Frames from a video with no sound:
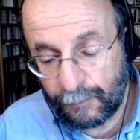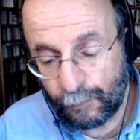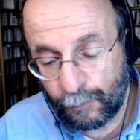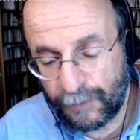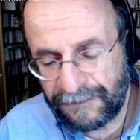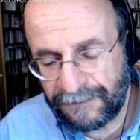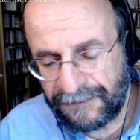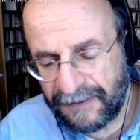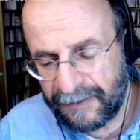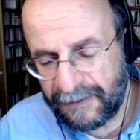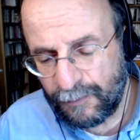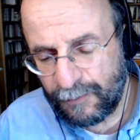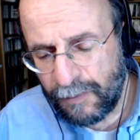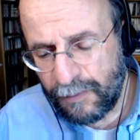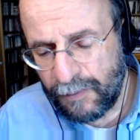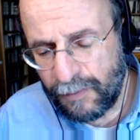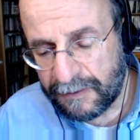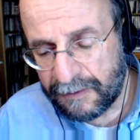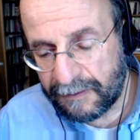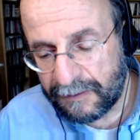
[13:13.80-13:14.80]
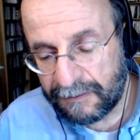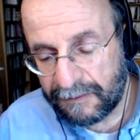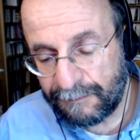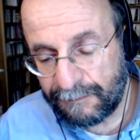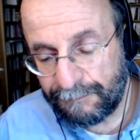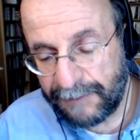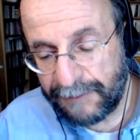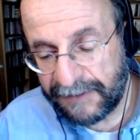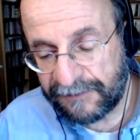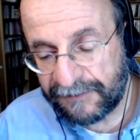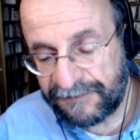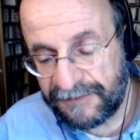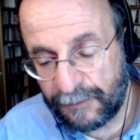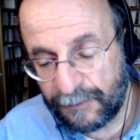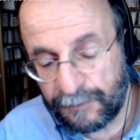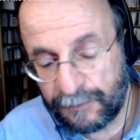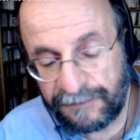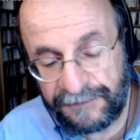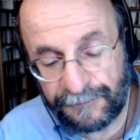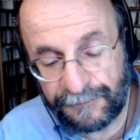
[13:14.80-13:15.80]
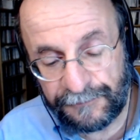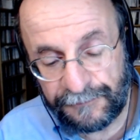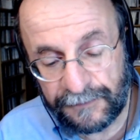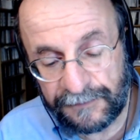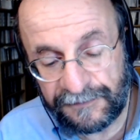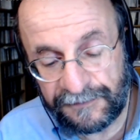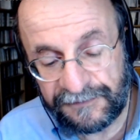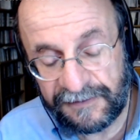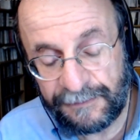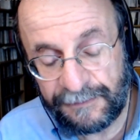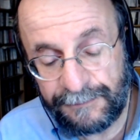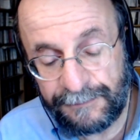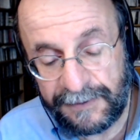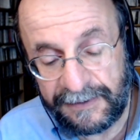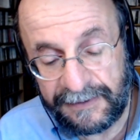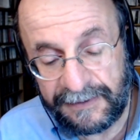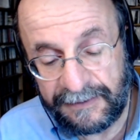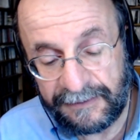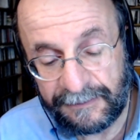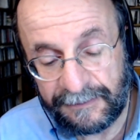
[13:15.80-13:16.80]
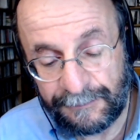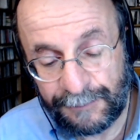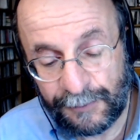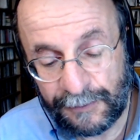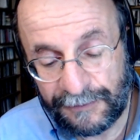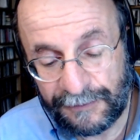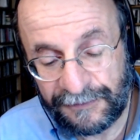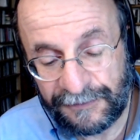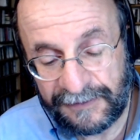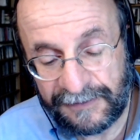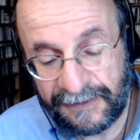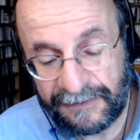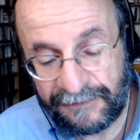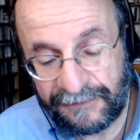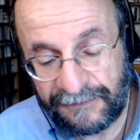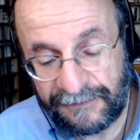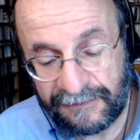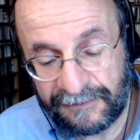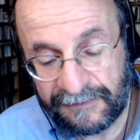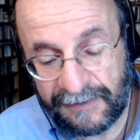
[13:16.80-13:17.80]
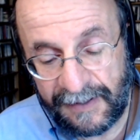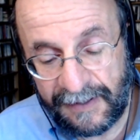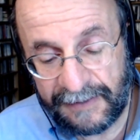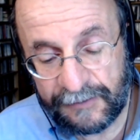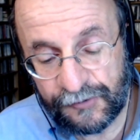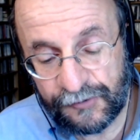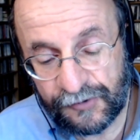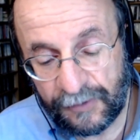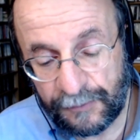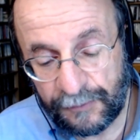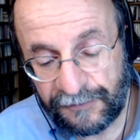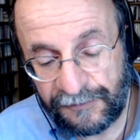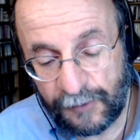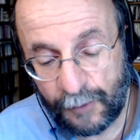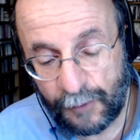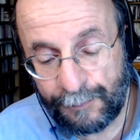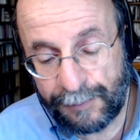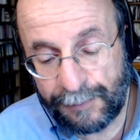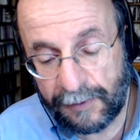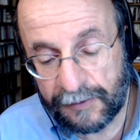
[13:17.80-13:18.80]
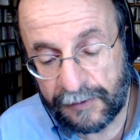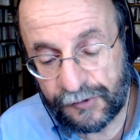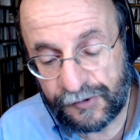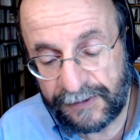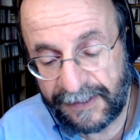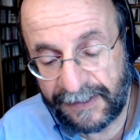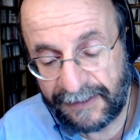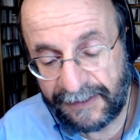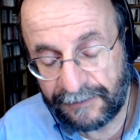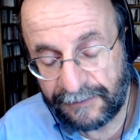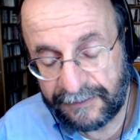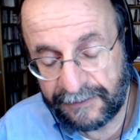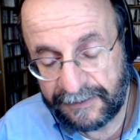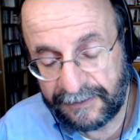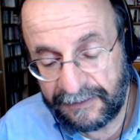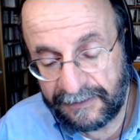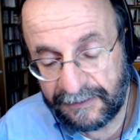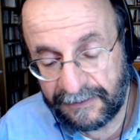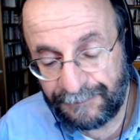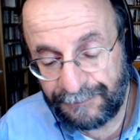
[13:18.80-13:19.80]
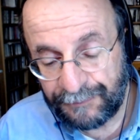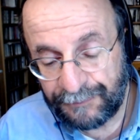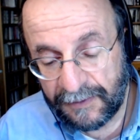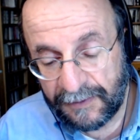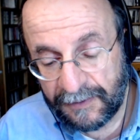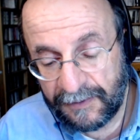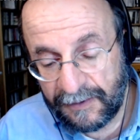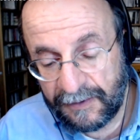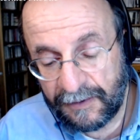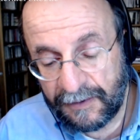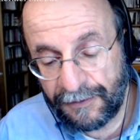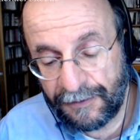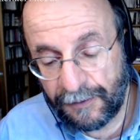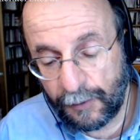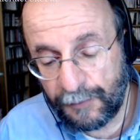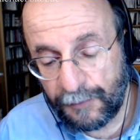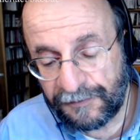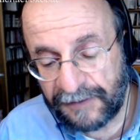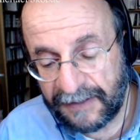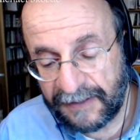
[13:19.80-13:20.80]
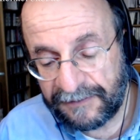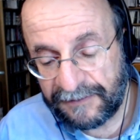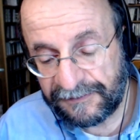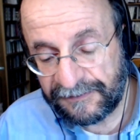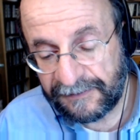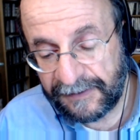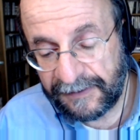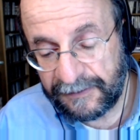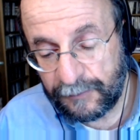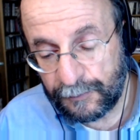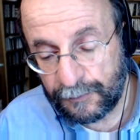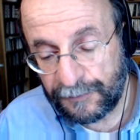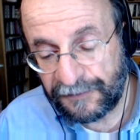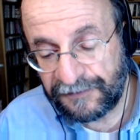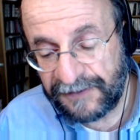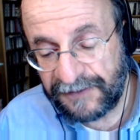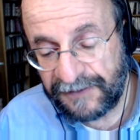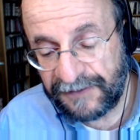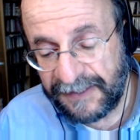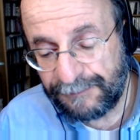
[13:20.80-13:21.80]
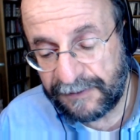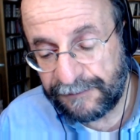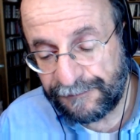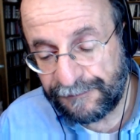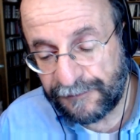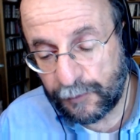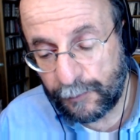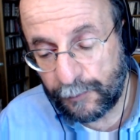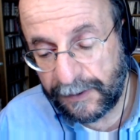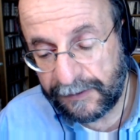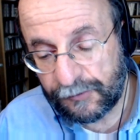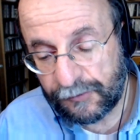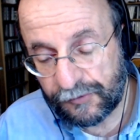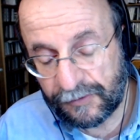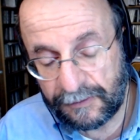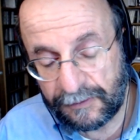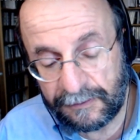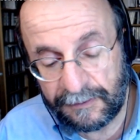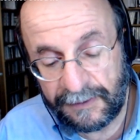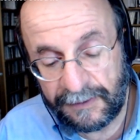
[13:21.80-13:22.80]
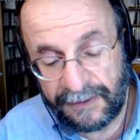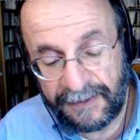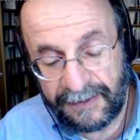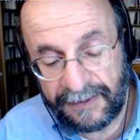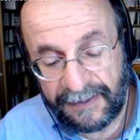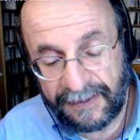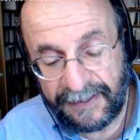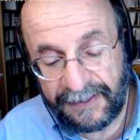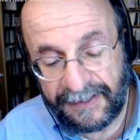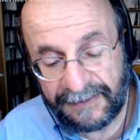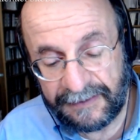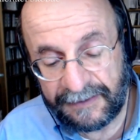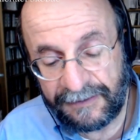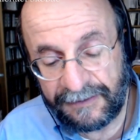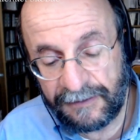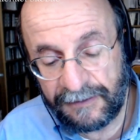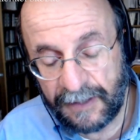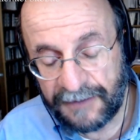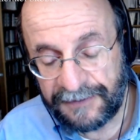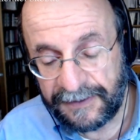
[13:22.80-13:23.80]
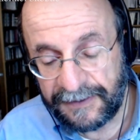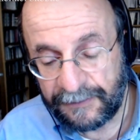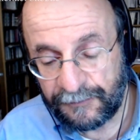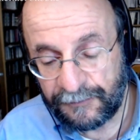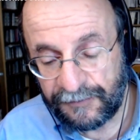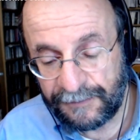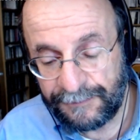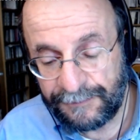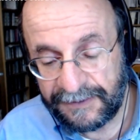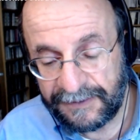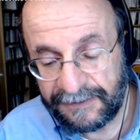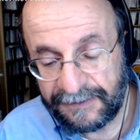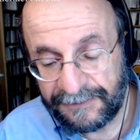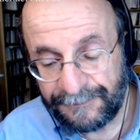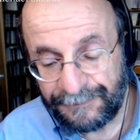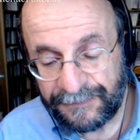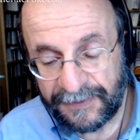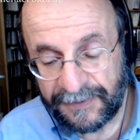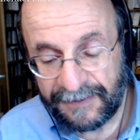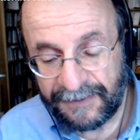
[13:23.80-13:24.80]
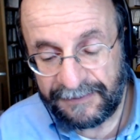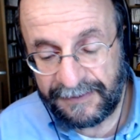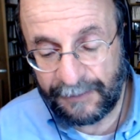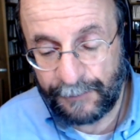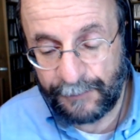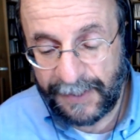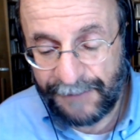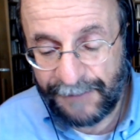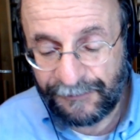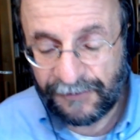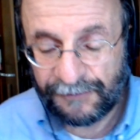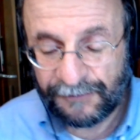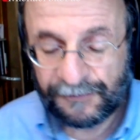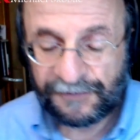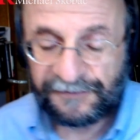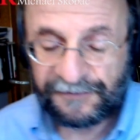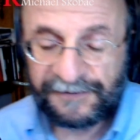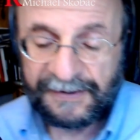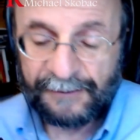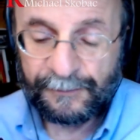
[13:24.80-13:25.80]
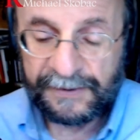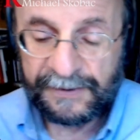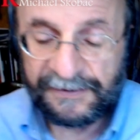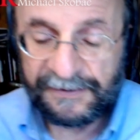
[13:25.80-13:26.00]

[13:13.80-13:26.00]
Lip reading: what they were makes no difference to me, Paul says. God shows no partiality. Those, I say, who seemed influential added nothing to me. Now, we have to understand what